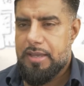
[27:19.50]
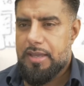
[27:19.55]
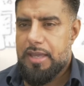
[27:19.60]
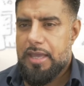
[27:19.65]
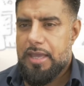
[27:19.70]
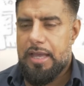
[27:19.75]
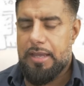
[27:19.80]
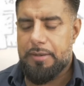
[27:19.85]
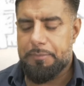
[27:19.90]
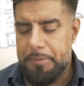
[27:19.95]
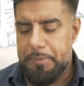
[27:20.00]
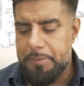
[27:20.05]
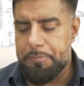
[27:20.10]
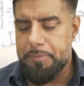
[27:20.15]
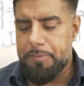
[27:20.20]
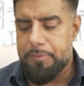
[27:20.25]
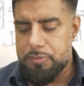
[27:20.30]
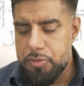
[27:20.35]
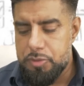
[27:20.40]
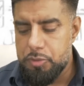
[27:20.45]
And
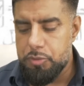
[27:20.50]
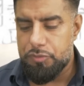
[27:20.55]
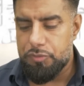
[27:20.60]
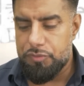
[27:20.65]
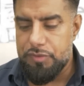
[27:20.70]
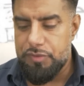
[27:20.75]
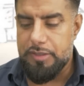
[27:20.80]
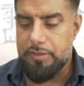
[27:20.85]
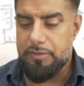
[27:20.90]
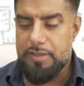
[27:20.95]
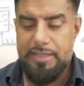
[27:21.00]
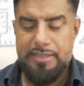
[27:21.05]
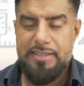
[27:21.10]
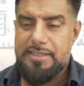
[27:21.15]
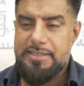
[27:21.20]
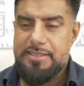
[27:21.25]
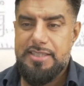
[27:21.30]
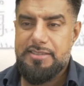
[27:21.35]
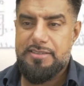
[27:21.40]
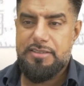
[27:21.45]
people do feel, and
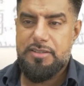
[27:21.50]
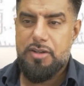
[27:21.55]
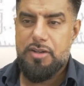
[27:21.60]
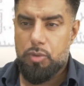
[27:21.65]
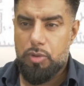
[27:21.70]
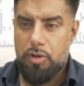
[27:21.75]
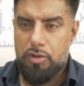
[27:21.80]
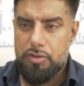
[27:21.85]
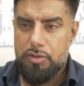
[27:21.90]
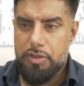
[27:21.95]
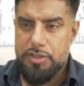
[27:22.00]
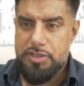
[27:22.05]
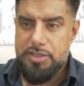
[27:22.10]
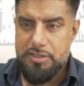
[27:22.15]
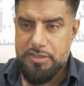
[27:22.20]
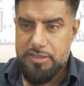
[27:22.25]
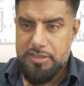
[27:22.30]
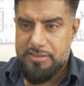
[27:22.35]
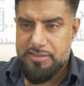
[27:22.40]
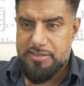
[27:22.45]
this is no longer
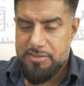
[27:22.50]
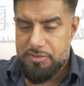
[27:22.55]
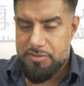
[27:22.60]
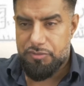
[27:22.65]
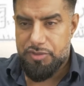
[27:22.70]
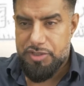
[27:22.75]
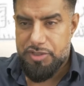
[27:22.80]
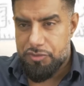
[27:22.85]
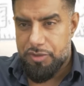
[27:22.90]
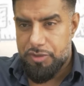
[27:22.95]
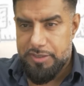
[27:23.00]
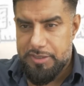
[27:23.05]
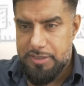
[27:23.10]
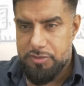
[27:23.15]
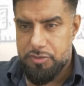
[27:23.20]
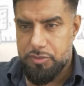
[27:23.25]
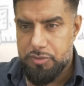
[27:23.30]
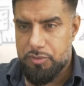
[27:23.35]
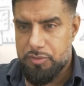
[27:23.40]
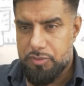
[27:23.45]
restricted
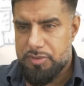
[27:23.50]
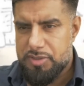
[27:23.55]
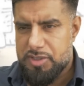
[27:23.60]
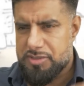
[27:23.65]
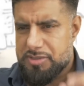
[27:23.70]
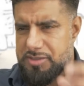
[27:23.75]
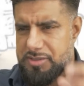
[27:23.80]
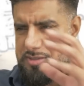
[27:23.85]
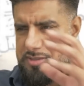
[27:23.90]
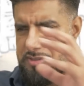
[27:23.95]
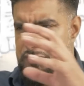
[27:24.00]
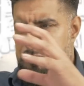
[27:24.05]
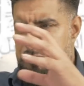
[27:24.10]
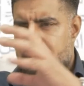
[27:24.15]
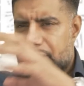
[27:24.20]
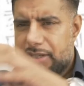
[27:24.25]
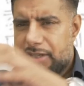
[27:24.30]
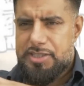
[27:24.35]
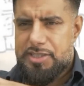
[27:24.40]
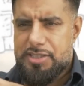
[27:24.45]
to just
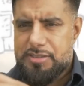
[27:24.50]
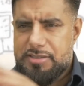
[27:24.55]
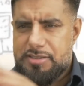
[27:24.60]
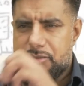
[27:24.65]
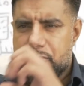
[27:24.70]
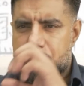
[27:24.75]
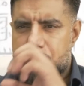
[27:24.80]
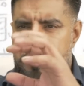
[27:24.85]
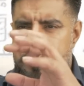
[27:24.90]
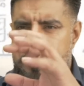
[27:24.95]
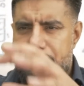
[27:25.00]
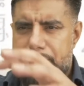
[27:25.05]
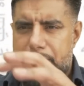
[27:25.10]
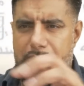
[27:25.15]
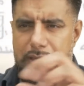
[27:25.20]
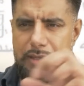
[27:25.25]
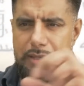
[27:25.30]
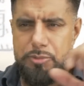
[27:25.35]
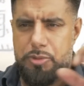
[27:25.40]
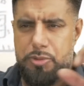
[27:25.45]
religious or
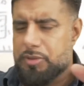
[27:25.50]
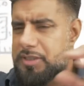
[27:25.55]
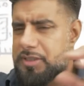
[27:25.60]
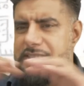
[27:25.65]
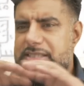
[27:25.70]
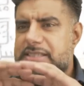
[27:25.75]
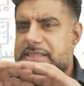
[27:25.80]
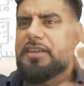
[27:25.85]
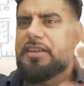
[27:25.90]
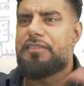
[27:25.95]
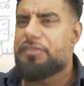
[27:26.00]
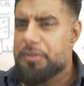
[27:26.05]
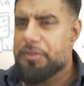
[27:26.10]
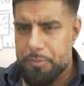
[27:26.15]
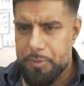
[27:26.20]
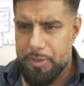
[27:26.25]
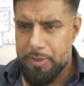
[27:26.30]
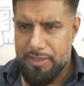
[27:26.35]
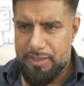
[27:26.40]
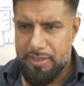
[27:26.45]
imams, or this is
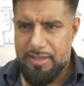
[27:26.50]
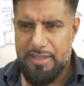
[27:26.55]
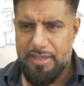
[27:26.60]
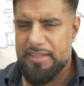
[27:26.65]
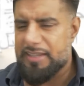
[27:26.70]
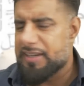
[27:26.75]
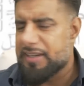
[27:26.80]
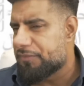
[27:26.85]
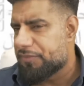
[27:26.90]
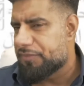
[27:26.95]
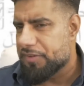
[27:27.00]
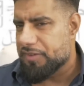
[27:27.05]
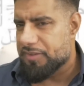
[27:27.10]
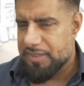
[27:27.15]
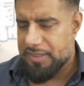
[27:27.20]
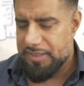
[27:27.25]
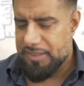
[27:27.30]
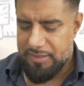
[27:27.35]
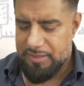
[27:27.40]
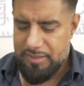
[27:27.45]
everywhere, in
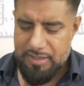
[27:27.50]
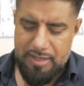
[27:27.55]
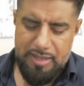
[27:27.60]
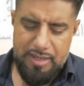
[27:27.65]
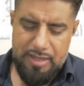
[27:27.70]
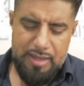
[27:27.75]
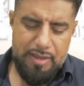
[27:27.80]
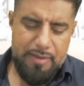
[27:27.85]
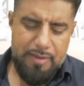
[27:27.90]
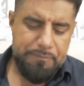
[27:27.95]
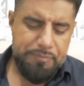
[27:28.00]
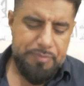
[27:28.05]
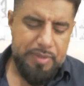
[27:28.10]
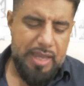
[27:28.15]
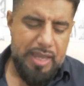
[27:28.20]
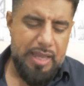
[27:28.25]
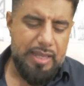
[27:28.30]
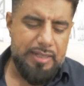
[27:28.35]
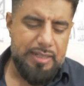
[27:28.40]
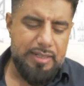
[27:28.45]
everything.
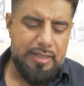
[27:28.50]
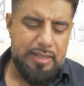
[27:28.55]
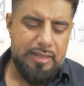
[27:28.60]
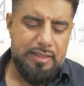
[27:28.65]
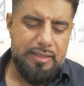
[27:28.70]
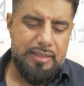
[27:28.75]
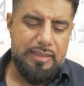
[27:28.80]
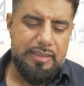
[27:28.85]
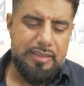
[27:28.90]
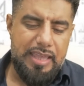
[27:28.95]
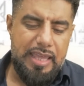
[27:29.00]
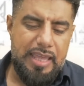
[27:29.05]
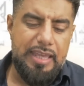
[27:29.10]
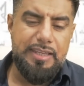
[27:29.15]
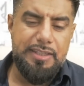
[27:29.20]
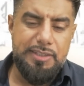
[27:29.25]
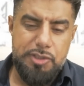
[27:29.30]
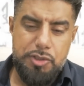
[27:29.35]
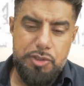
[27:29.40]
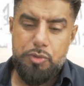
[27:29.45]
And
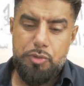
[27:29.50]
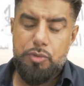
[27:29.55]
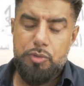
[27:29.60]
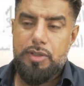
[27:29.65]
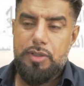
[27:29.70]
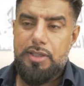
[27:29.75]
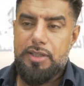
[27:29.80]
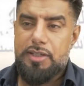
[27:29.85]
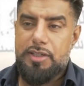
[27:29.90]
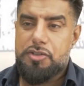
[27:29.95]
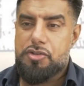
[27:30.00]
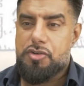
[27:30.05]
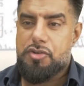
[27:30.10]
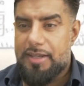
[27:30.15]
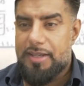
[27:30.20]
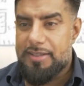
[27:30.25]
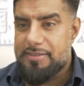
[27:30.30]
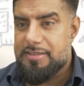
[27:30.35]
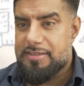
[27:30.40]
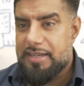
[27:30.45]
they do
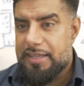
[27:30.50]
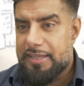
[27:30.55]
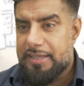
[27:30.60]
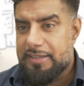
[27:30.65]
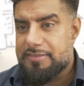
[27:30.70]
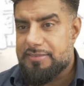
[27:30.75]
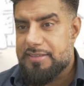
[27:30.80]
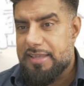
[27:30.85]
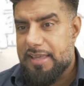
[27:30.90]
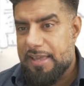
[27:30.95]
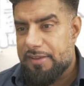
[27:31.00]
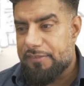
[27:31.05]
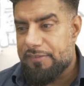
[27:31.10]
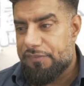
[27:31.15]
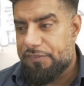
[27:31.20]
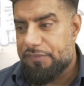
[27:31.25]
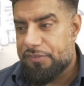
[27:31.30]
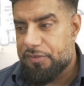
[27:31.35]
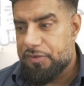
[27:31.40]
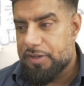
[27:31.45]
translate
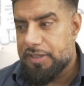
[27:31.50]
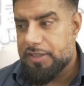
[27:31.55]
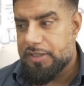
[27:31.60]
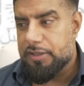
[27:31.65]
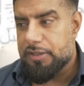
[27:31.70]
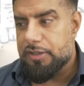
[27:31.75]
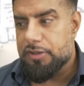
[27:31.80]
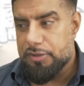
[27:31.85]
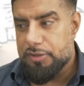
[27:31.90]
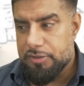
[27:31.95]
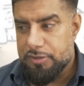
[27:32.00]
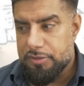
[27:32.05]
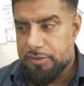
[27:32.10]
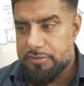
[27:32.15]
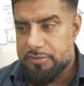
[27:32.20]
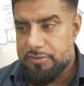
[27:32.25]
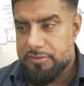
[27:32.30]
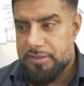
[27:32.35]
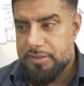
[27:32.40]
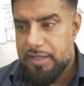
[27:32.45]
every
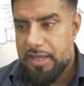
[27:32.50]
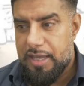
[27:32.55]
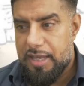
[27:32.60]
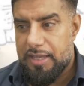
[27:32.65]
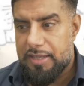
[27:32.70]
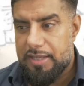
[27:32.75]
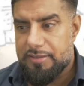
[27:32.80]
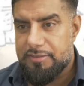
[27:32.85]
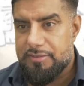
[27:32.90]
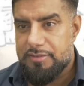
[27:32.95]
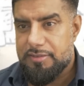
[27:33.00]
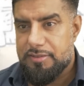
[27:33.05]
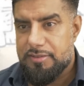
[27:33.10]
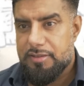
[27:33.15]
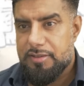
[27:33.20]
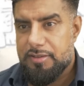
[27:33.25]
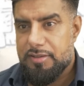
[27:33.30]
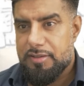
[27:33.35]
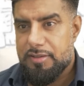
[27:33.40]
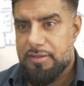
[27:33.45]
hurt as
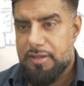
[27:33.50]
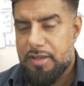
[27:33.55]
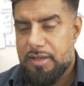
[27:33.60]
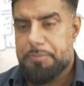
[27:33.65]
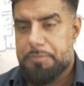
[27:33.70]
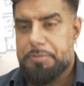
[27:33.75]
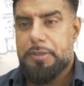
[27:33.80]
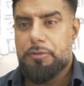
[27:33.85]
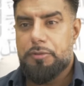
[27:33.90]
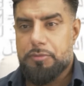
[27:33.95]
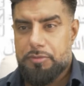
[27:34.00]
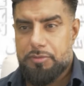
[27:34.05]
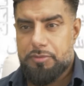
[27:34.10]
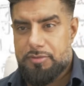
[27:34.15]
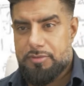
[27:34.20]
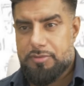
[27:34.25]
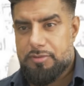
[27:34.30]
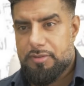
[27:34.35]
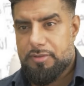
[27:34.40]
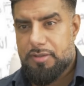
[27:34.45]

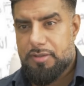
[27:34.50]
abuse.